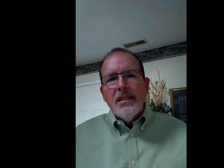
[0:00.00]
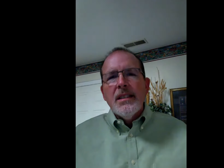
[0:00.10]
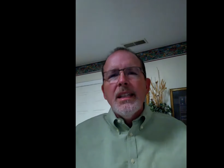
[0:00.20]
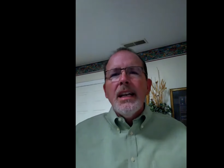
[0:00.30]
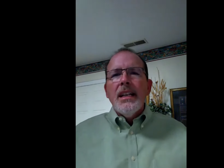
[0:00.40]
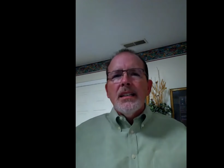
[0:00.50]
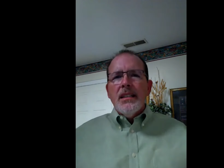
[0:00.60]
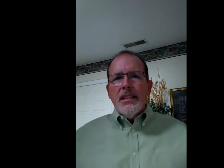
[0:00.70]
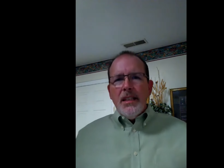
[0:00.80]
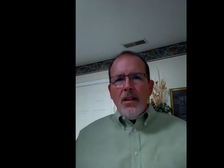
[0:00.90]
Today,
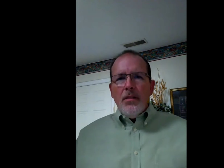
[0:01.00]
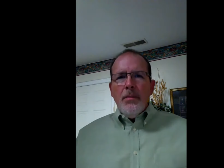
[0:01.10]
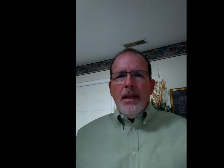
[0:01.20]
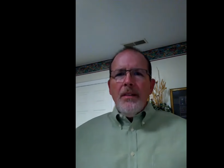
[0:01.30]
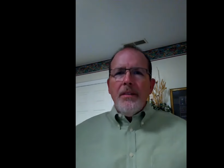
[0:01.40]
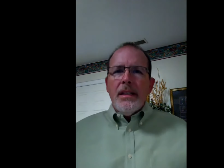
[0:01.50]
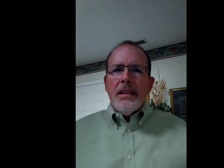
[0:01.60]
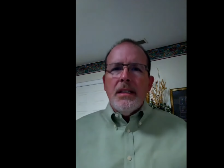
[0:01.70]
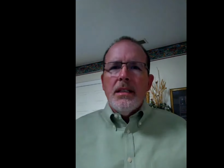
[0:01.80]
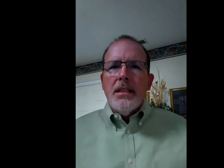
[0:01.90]
let's talk about
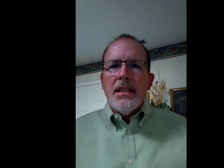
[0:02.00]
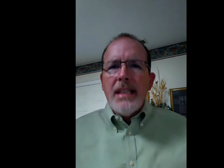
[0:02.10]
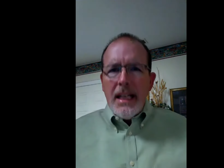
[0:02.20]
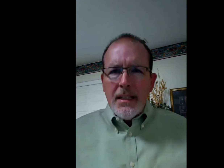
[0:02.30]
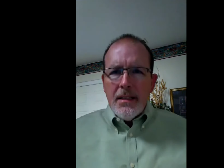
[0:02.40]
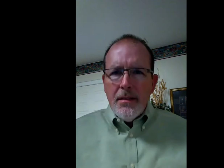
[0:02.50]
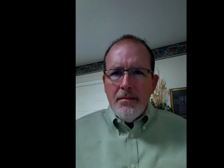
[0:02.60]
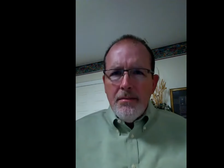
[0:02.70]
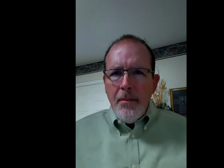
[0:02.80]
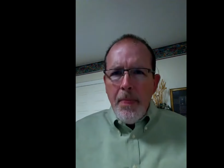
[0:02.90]
the Second
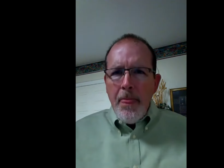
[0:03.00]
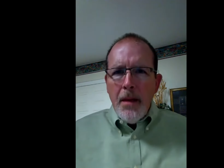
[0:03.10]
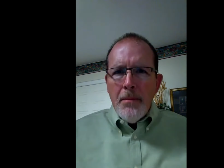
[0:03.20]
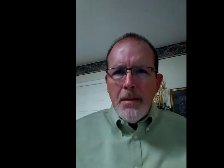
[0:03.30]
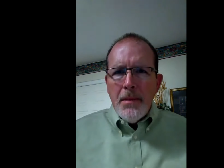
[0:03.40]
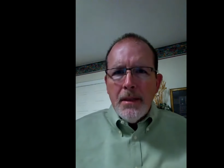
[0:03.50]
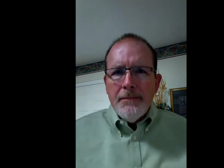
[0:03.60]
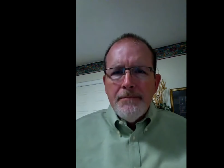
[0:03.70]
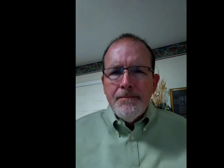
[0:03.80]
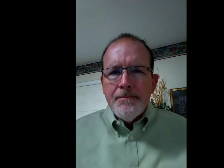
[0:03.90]
Amendment.
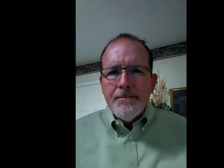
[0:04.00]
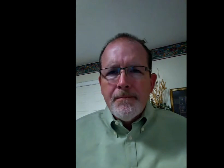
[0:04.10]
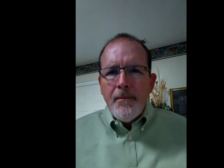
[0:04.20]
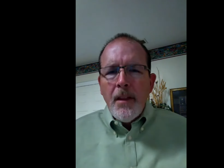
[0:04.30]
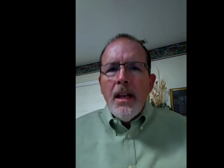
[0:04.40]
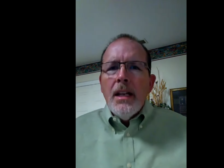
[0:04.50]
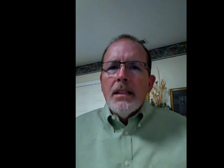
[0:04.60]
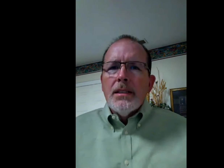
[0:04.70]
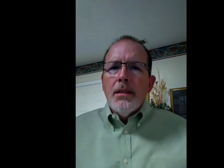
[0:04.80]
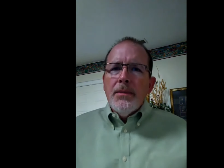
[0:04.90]

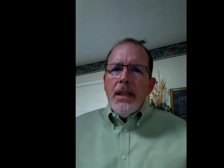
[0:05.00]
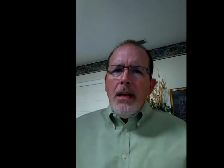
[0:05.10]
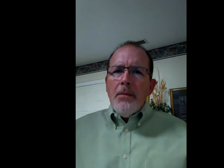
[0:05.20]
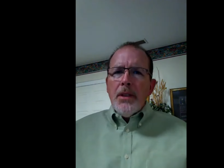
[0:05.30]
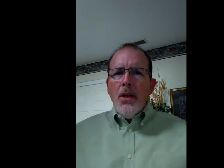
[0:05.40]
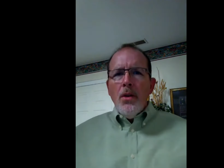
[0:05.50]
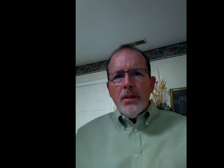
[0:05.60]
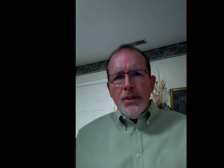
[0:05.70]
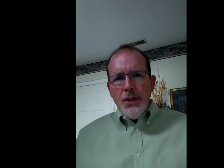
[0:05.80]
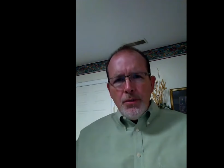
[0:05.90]
Now, some time ago
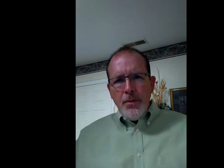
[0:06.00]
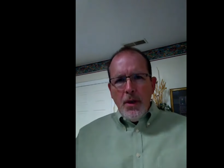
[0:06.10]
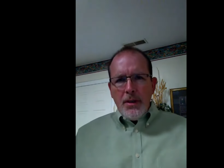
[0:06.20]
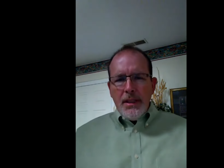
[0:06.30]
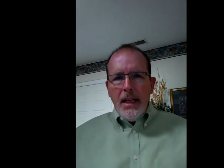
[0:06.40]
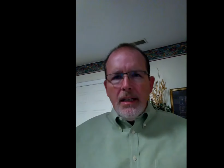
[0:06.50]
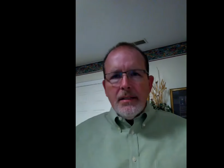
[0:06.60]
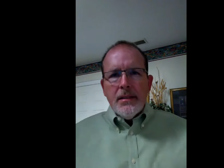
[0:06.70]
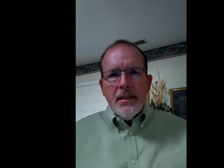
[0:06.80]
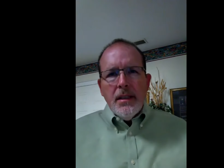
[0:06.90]
on a news
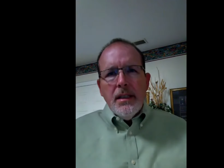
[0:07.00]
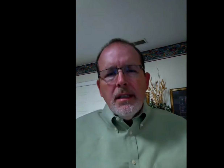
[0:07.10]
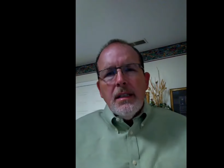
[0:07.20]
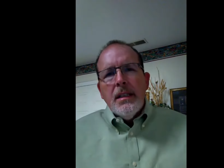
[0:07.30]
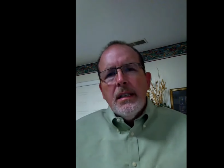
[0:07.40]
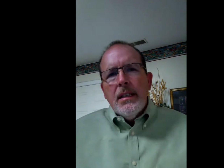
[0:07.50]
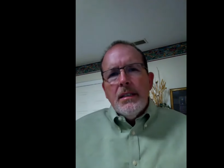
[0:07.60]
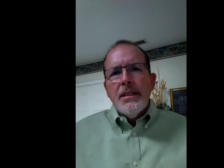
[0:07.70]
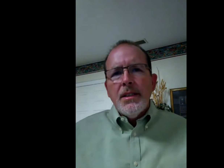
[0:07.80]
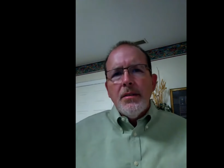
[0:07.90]
broadcast,
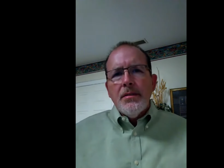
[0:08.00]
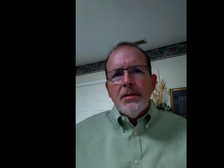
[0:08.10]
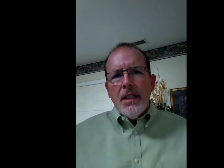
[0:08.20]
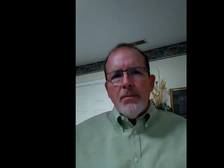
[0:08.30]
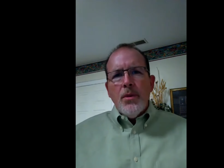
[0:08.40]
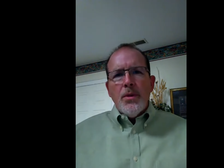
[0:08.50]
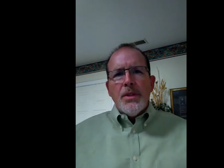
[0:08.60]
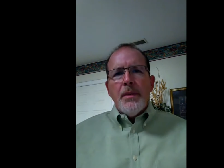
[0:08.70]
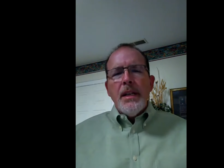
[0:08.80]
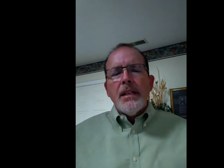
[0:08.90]
these two gentlemen were
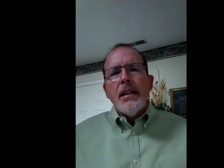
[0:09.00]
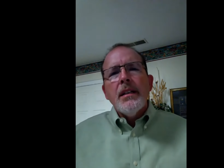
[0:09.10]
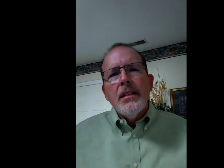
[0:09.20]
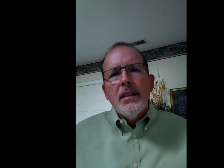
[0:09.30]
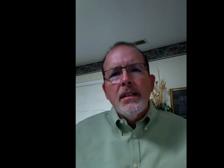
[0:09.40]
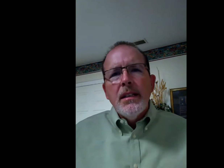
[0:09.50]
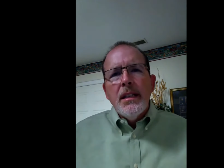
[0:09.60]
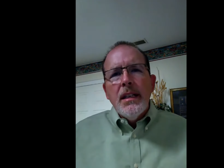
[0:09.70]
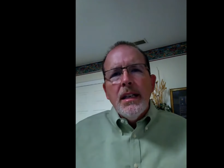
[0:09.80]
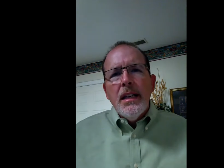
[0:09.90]
speaking,
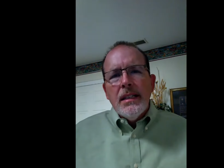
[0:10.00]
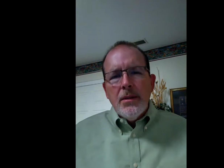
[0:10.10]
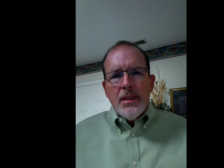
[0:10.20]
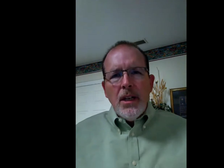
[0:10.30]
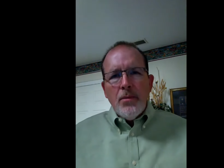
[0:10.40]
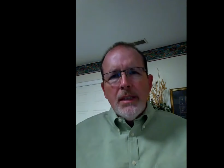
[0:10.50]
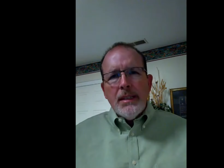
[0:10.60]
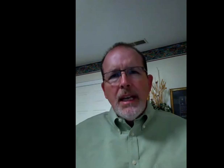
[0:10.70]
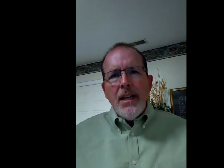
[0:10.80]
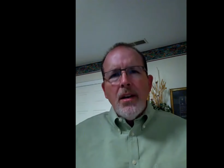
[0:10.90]
and they were talking about
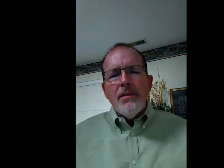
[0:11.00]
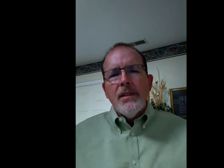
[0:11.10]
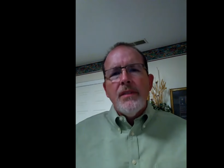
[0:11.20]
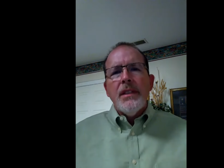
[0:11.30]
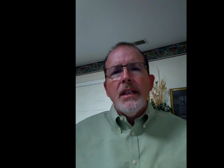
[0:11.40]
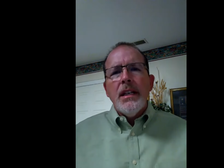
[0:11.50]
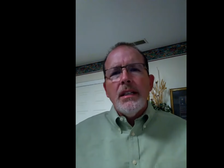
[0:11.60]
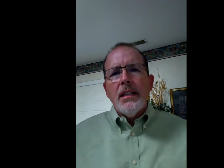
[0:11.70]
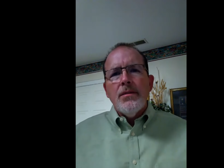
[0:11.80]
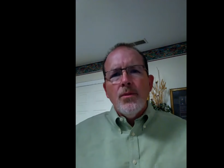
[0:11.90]
the
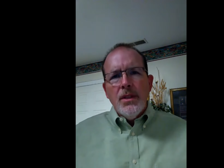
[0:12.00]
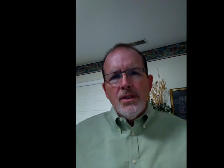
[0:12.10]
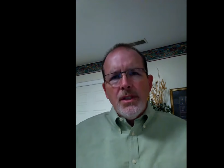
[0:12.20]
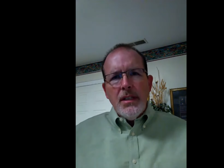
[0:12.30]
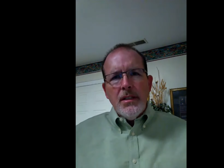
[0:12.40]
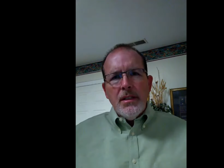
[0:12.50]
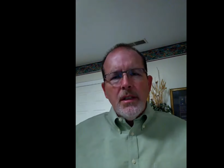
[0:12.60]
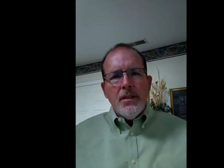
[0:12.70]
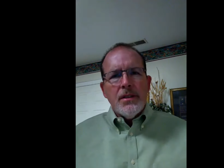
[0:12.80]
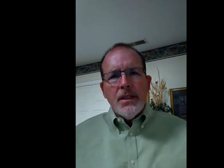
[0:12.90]
AR-15, and one said to the
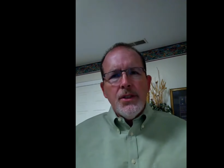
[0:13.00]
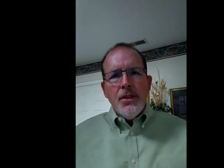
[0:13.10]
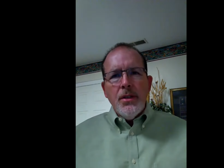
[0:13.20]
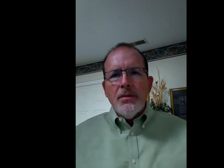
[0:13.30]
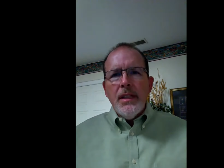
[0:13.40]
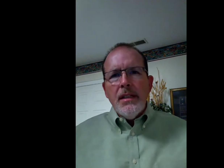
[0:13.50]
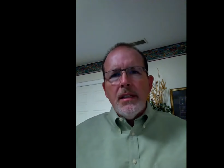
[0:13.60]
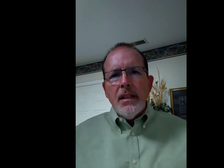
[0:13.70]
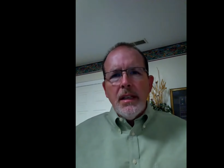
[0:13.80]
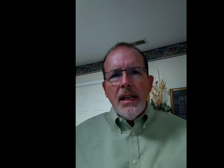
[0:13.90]
other, said, "You don't
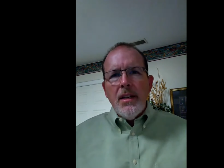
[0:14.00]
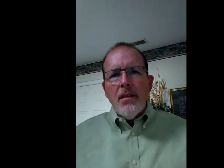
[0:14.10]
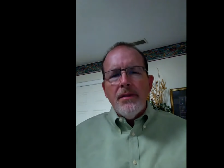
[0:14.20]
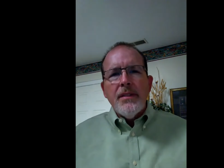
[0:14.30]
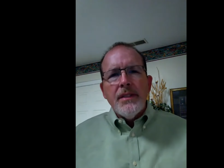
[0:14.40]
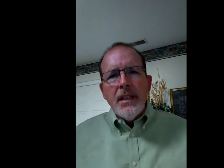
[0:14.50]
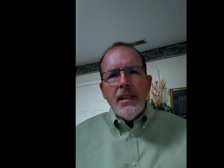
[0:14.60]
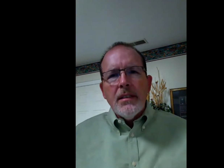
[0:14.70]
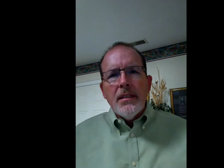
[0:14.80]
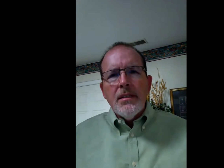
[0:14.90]
need an
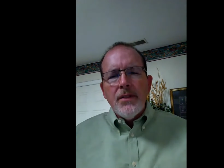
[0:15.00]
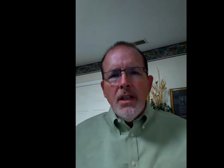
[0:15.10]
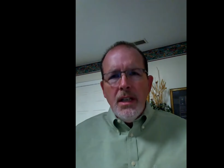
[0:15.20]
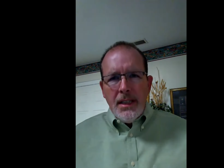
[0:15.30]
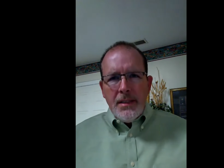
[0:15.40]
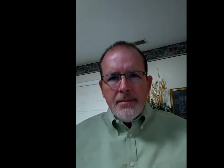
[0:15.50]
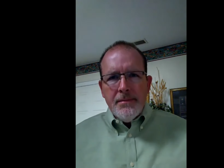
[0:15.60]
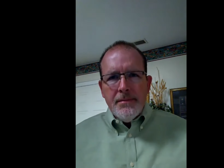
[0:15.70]
AR-15 for hunting."